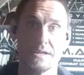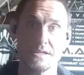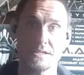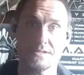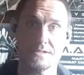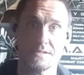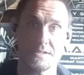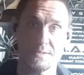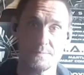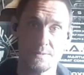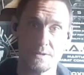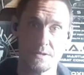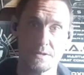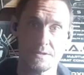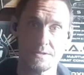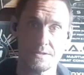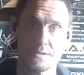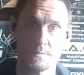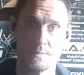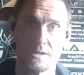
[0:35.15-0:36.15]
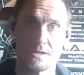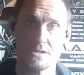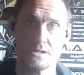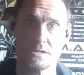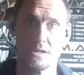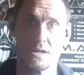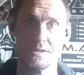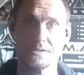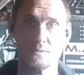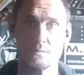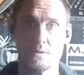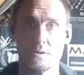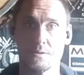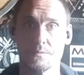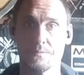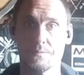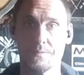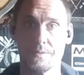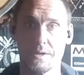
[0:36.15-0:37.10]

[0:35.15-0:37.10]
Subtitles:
years experience in the martial arts world.